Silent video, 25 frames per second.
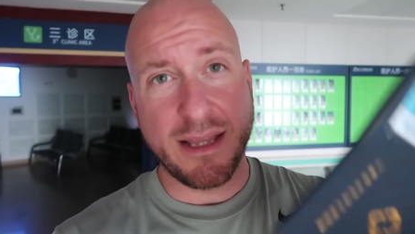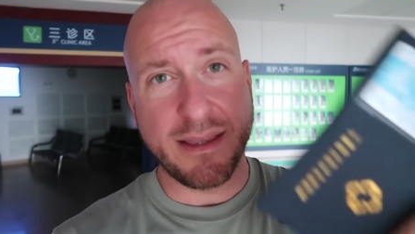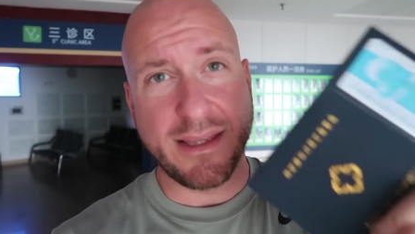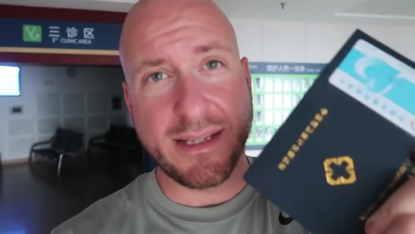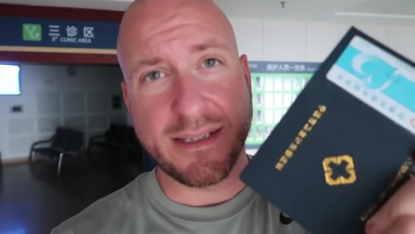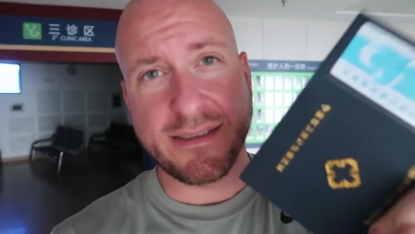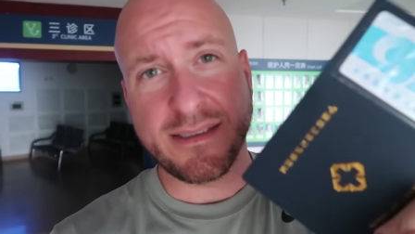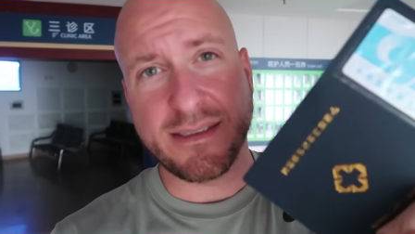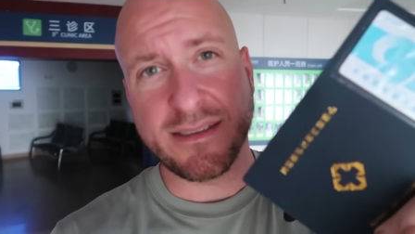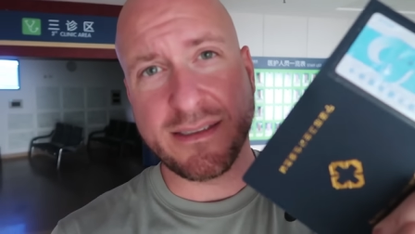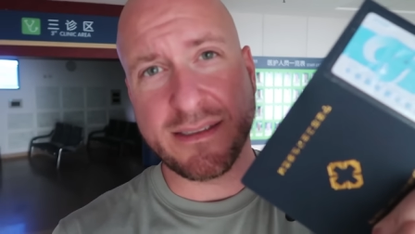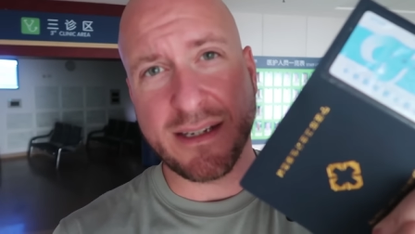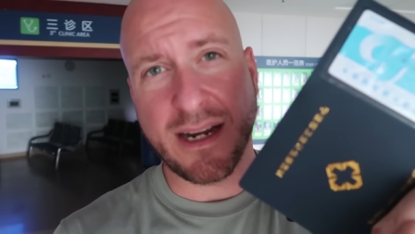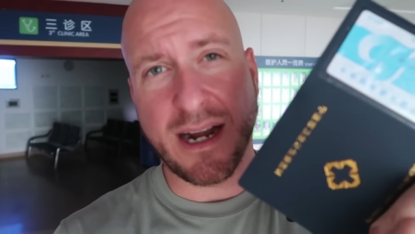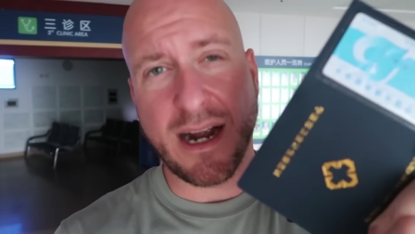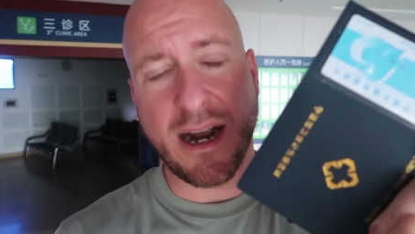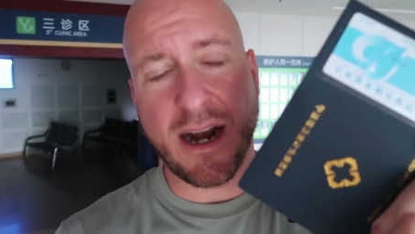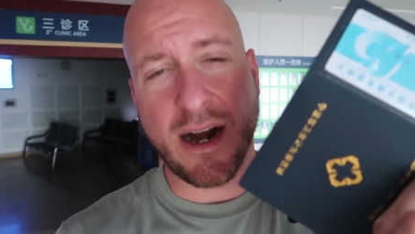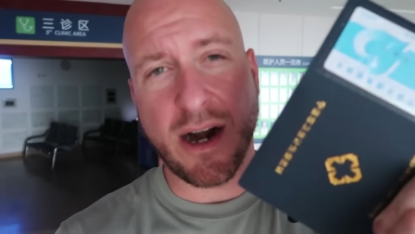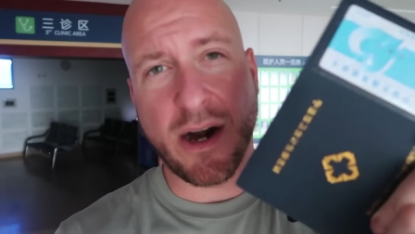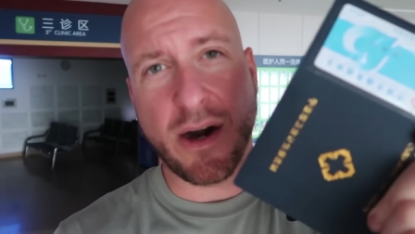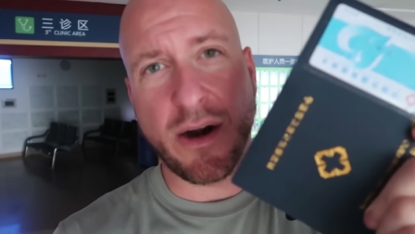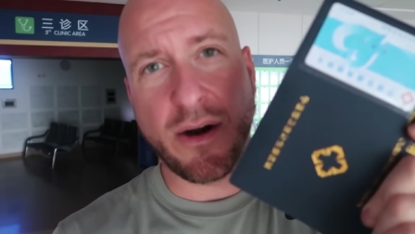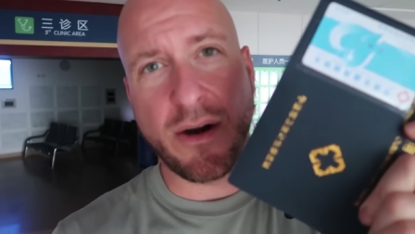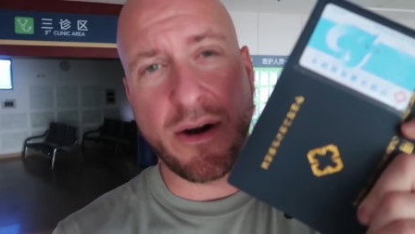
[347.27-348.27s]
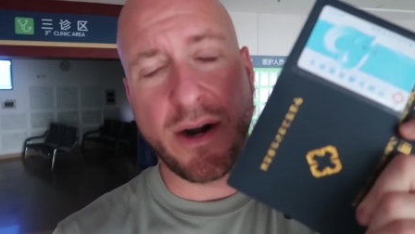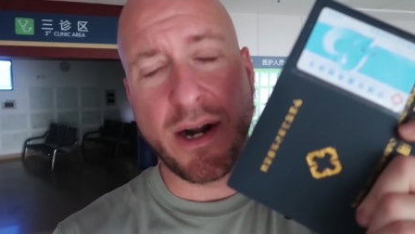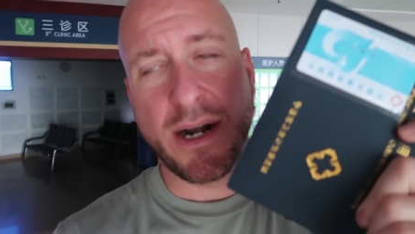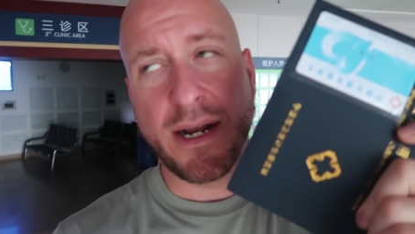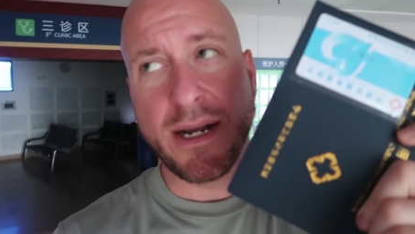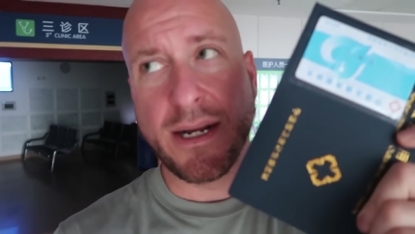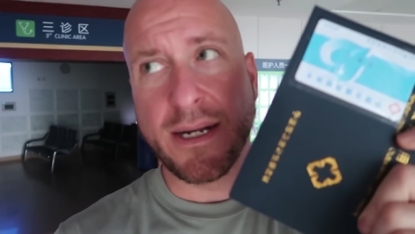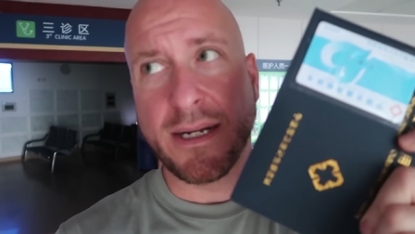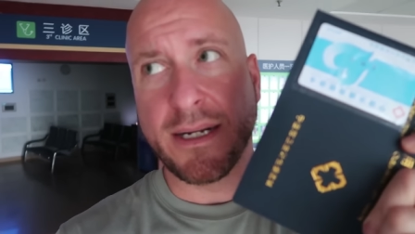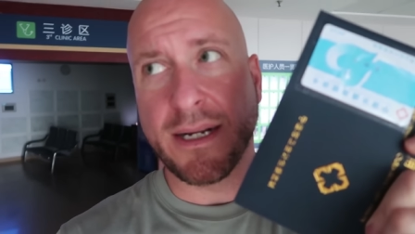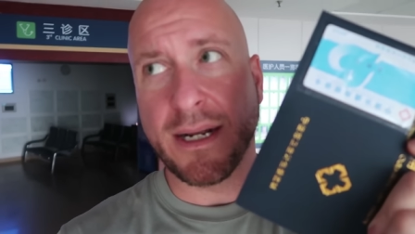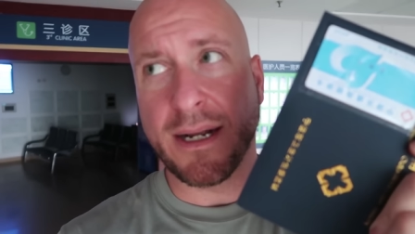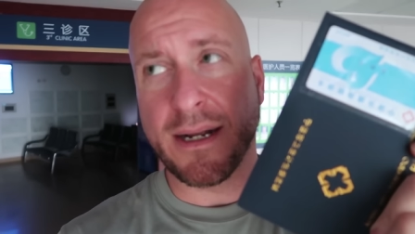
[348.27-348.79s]
This is our
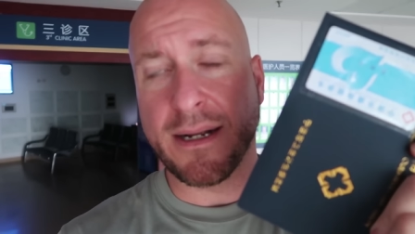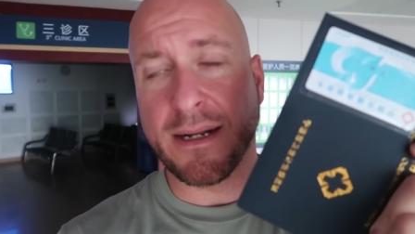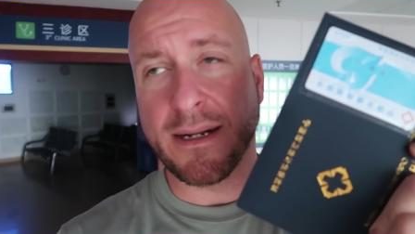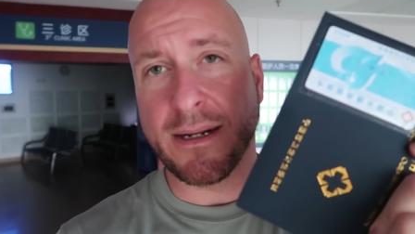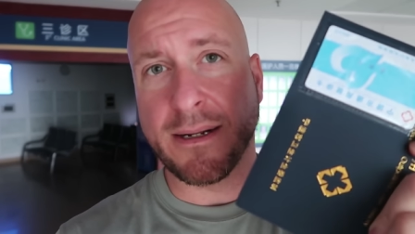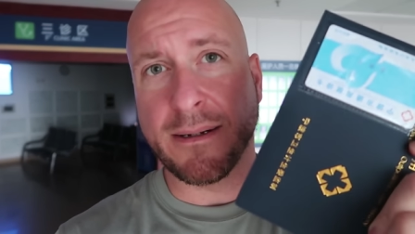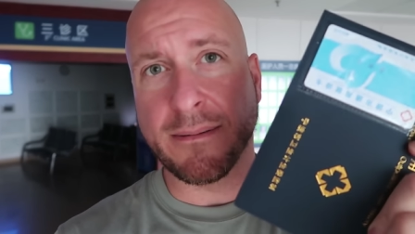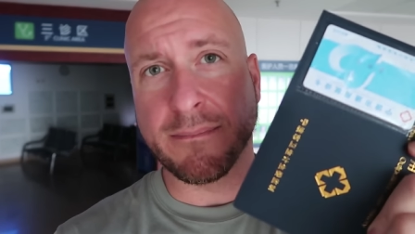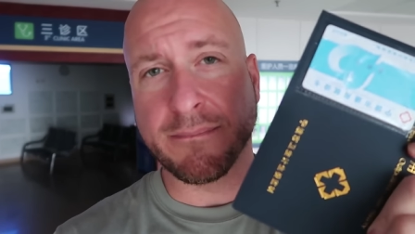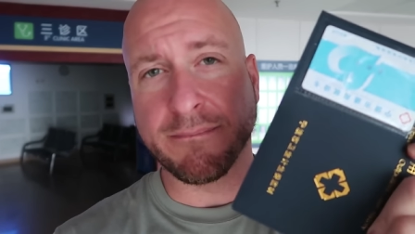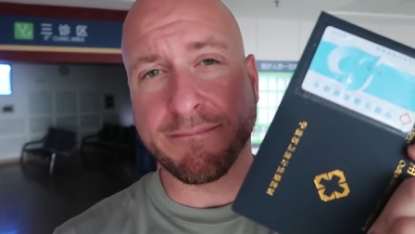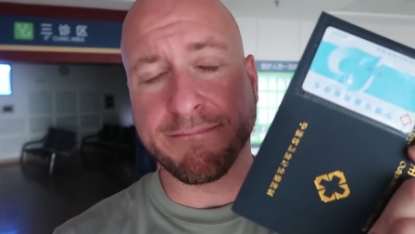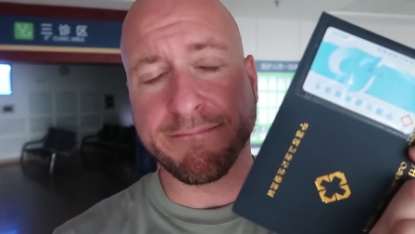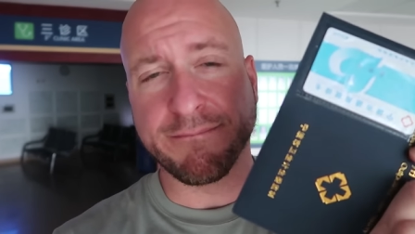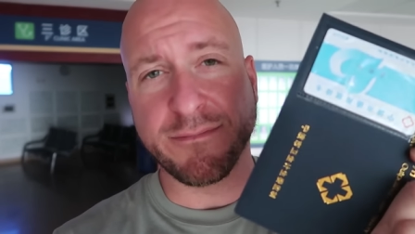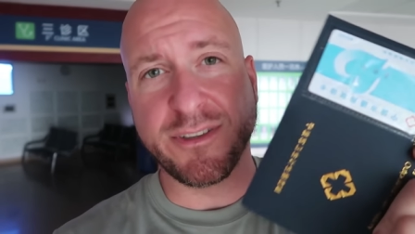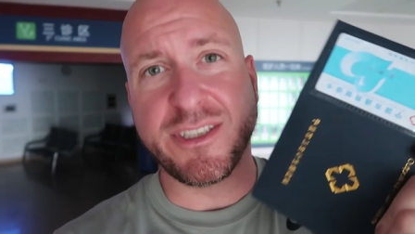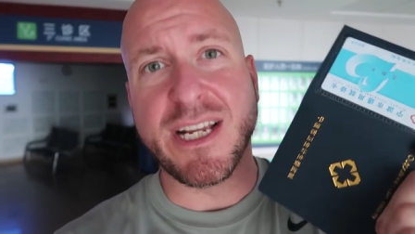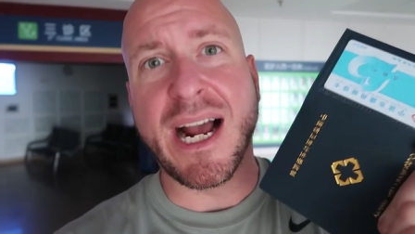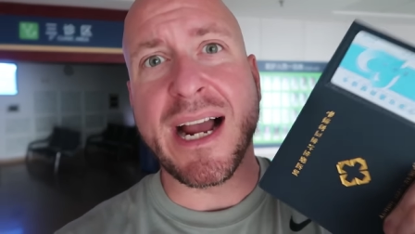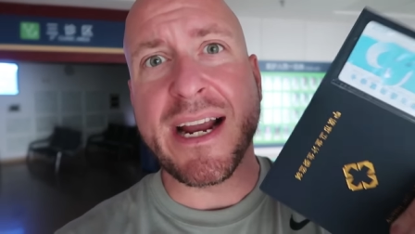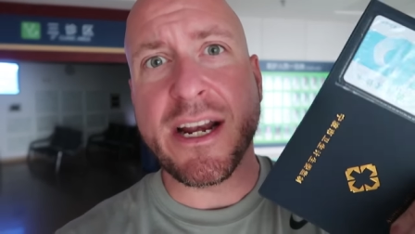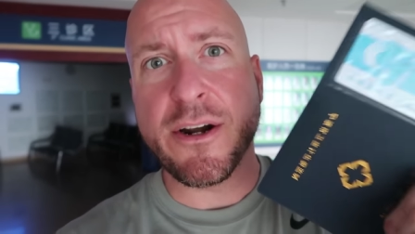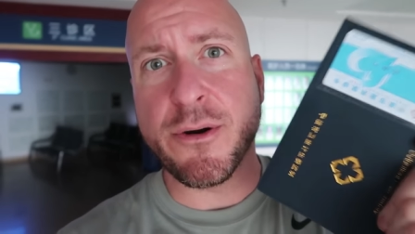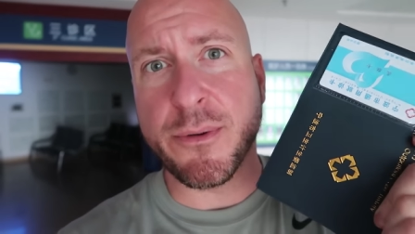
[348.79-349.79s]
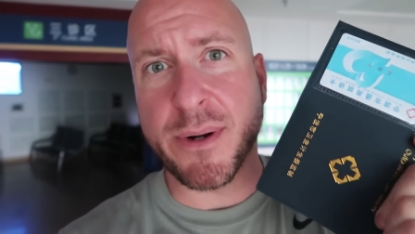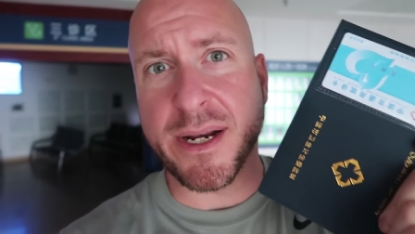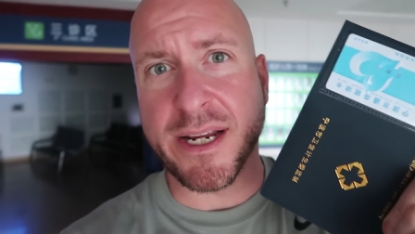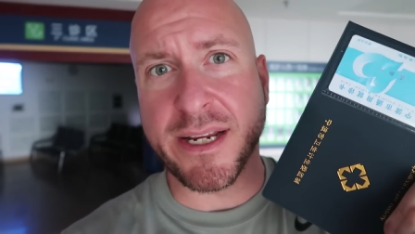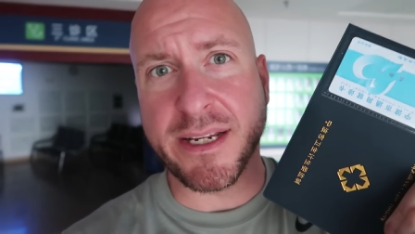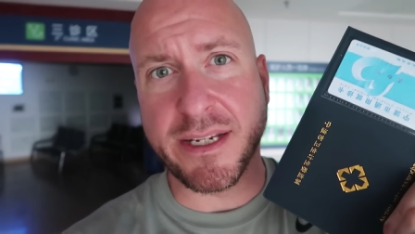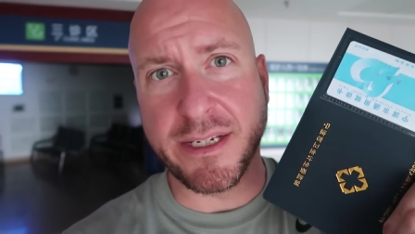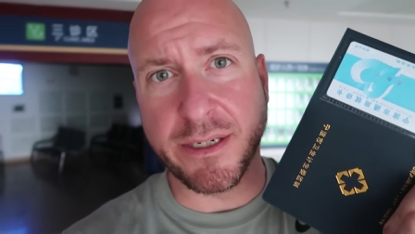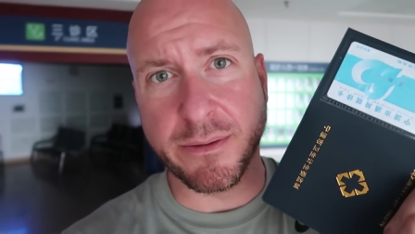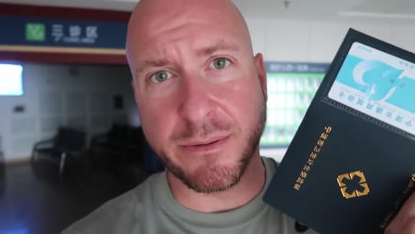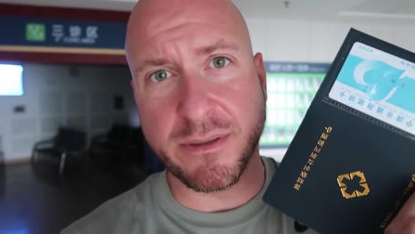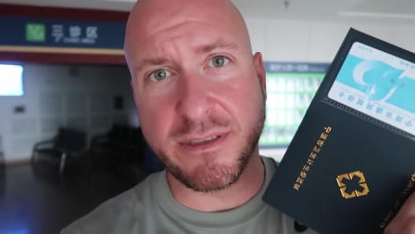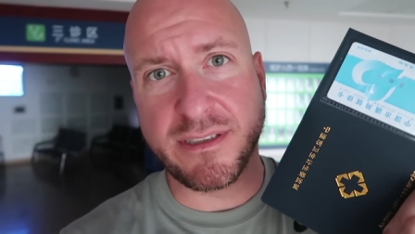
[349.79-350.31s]
diary,
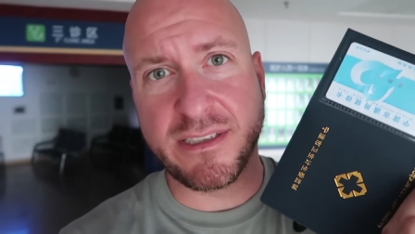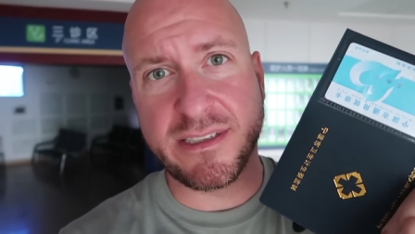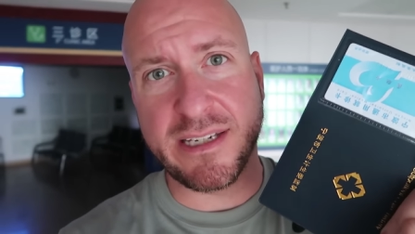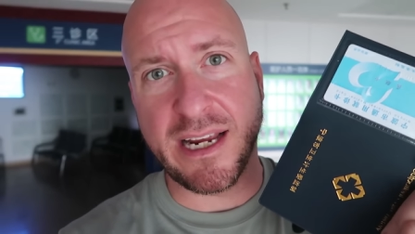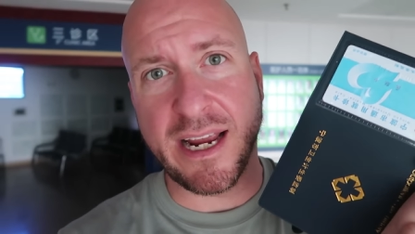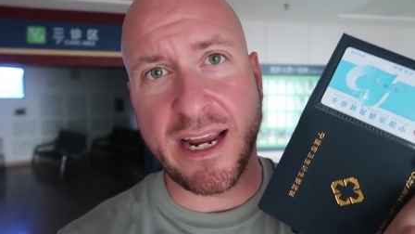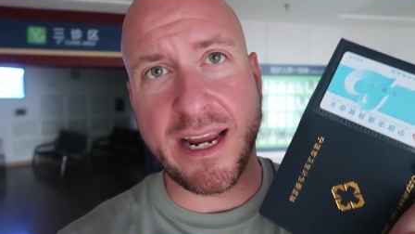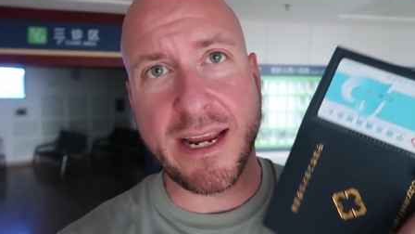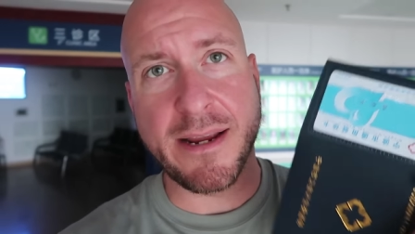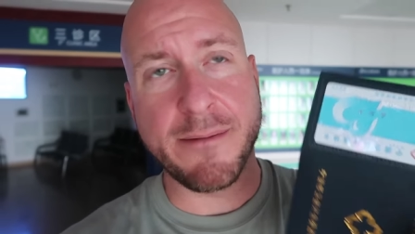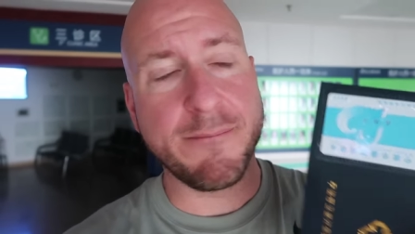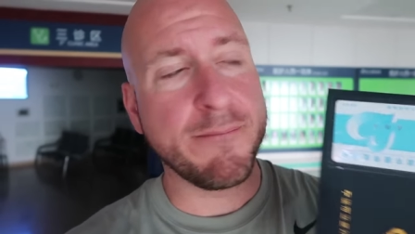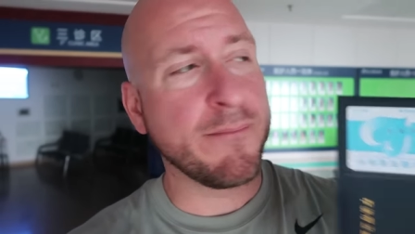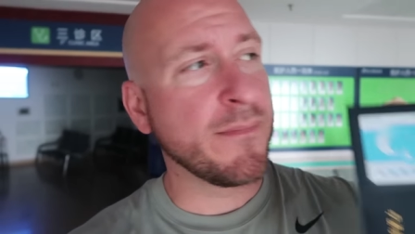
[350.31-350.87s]
you would say.